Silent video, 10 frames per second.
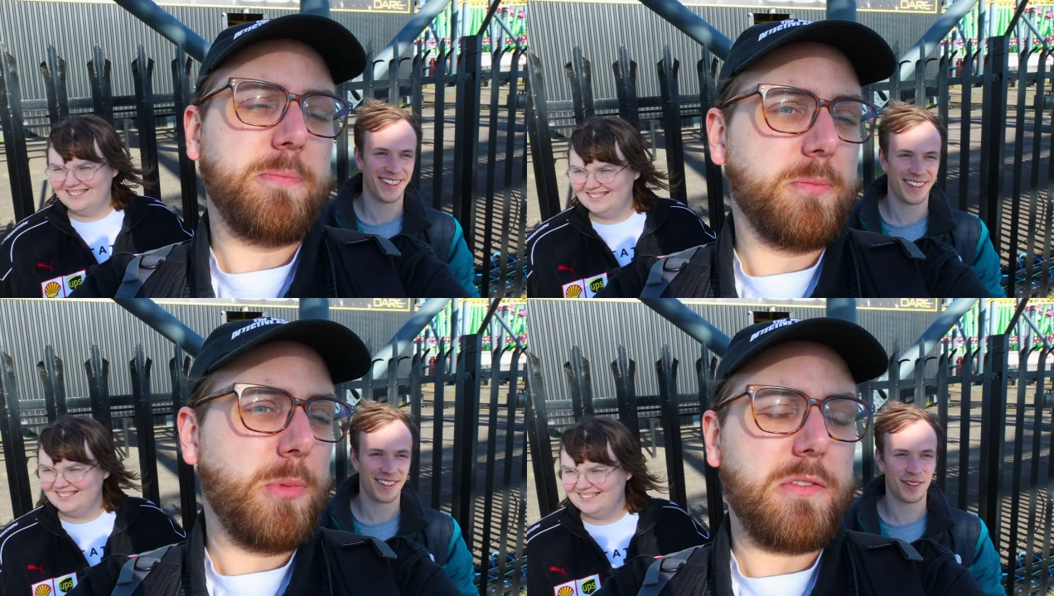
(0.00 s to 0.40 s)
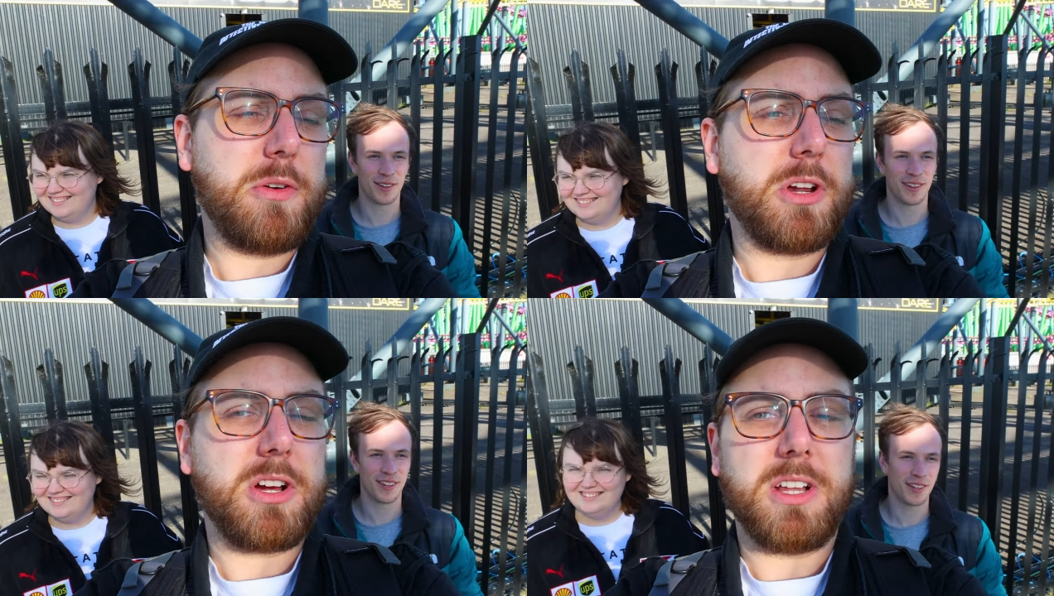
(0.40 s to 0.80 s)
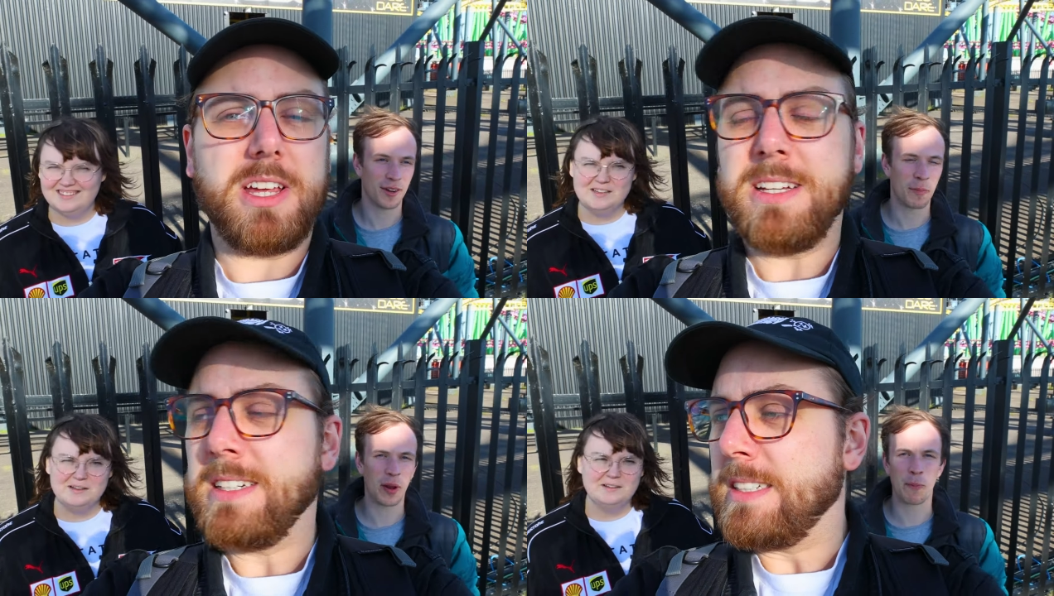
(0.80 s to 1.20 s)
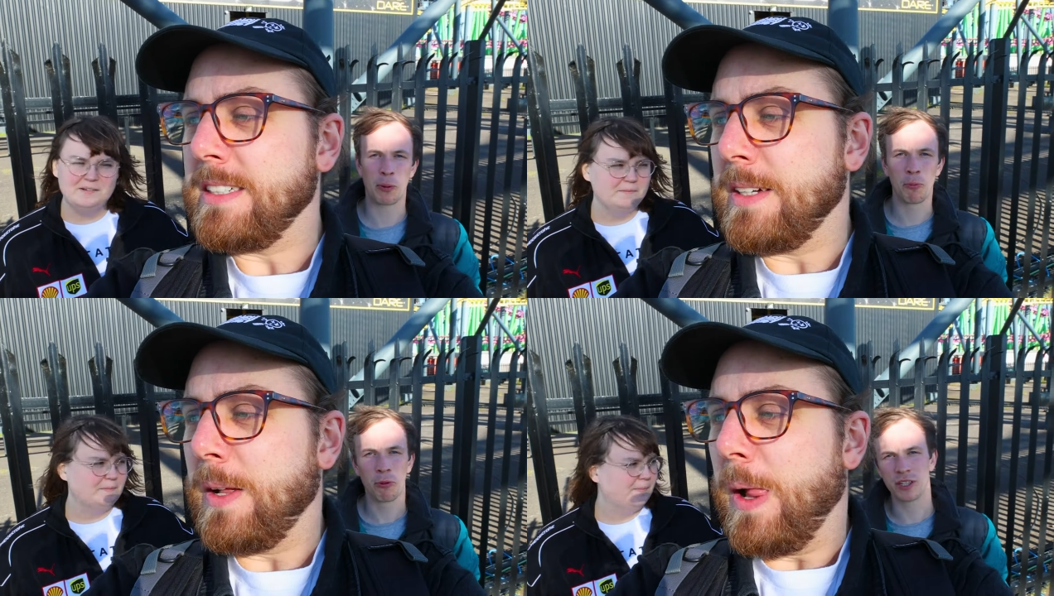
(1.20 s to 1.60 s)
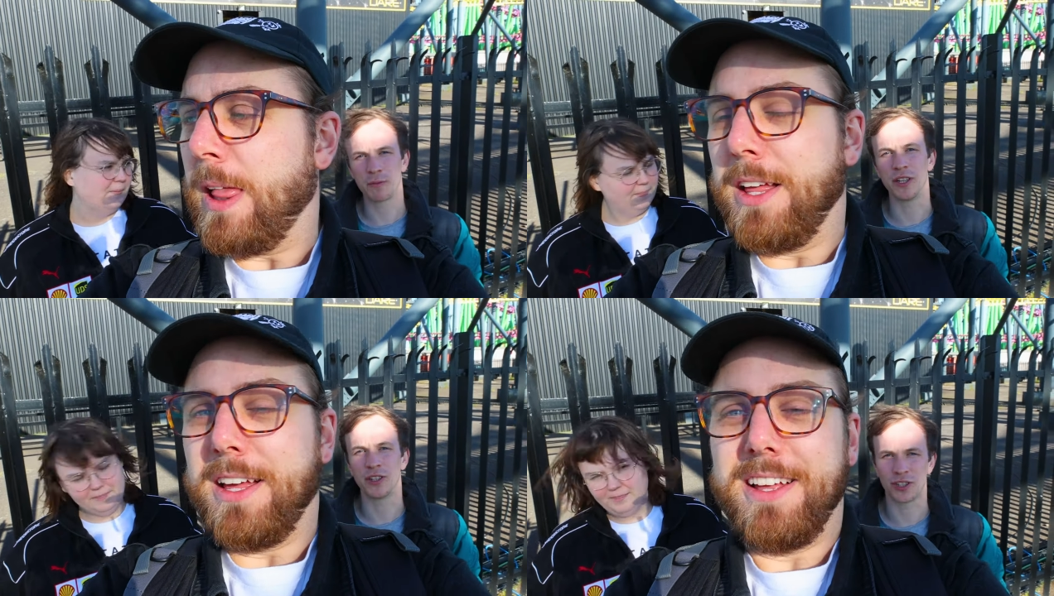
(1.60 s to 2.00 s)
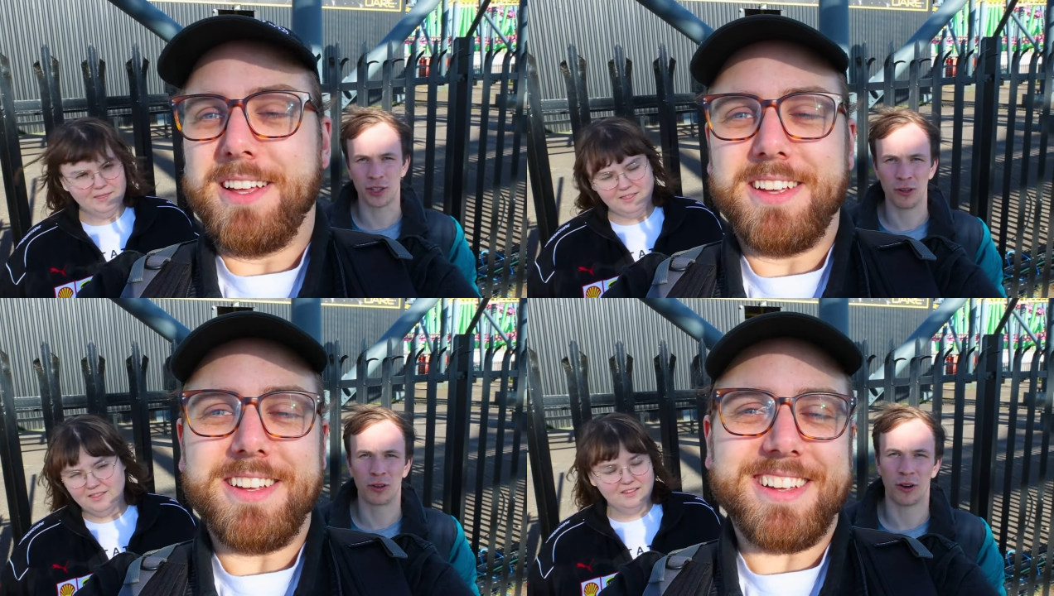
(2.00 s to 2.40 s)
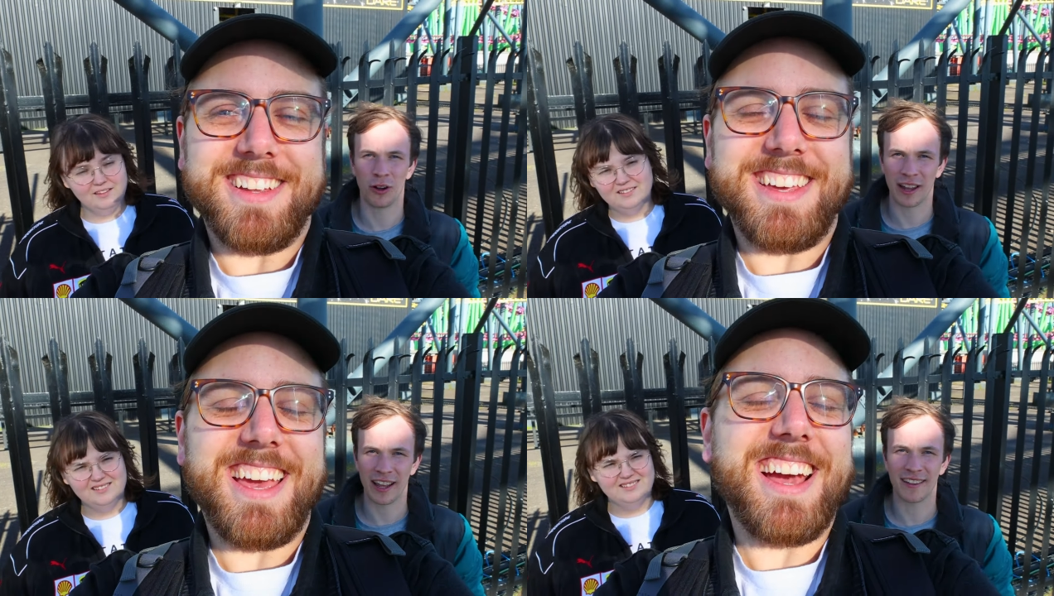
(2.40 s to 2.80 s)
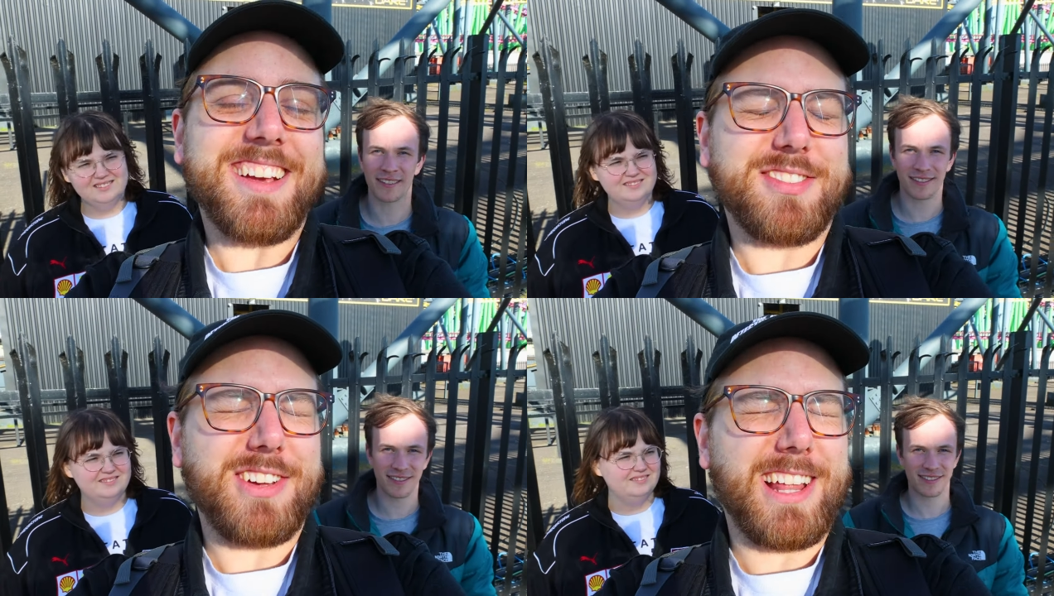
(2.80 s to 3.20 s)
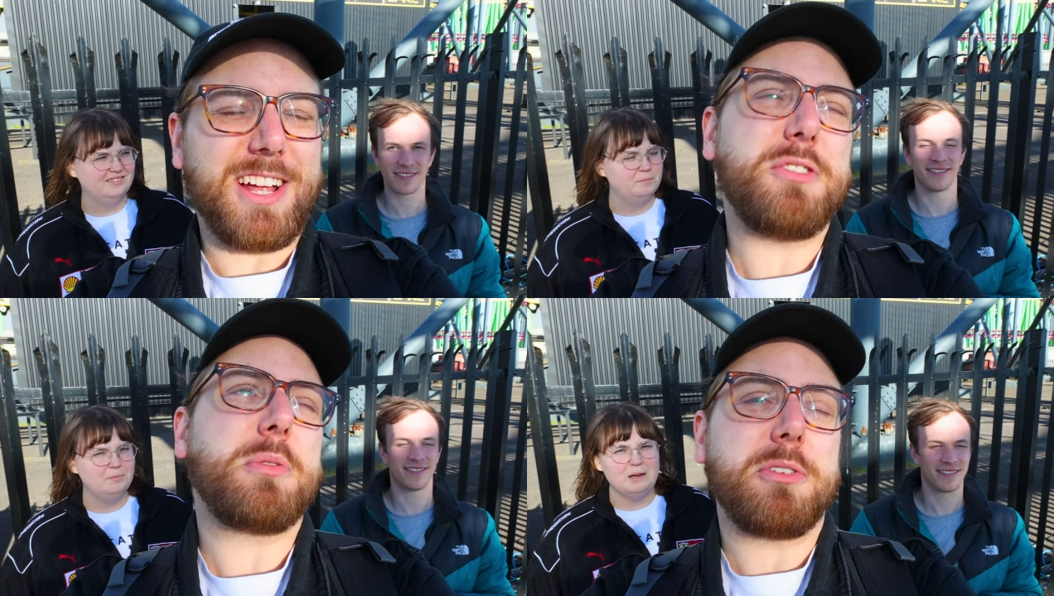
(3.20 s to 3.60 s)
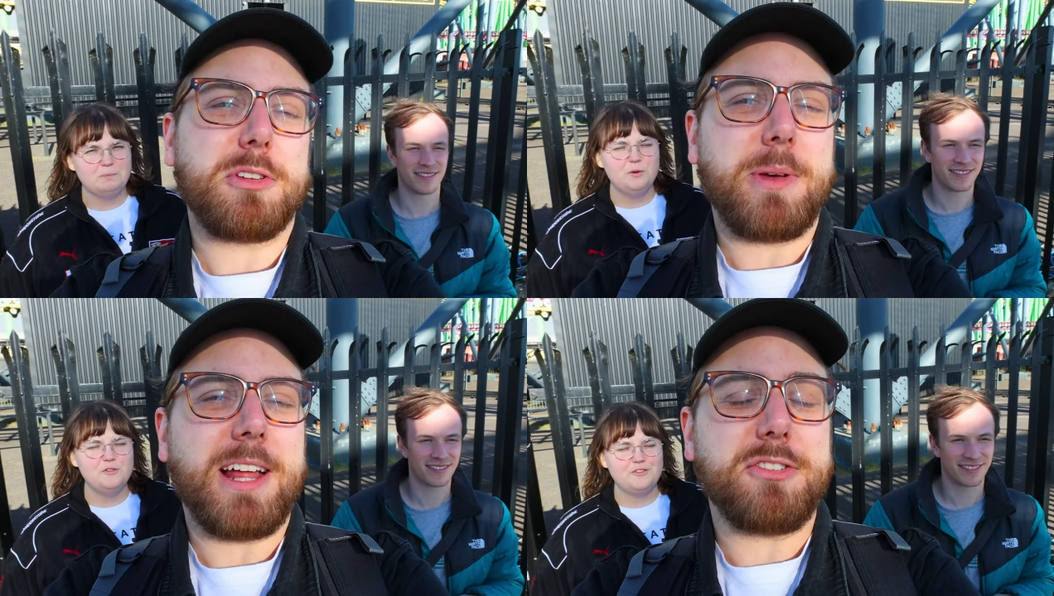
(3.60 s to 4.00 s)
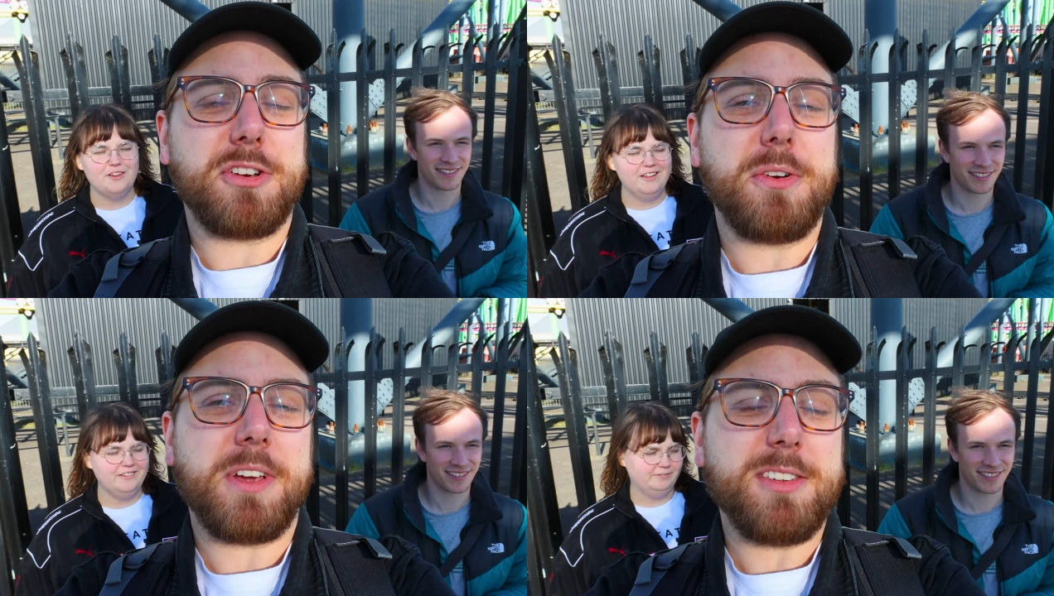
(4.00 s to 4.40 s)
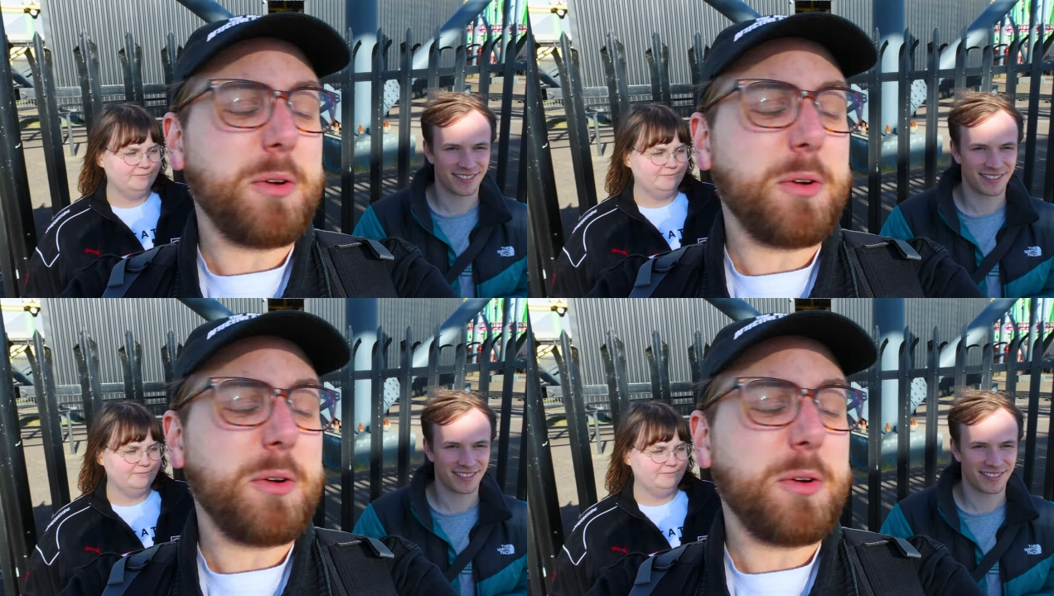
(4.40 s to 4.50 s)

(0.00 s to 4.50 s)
Speaker 1: whatever you want to call it. Or
Speaker 2: Blackpool Pleasure Beach, as you call it.
Speaker 1: Yeah, something like that. I knew someone was going to make that joke. It's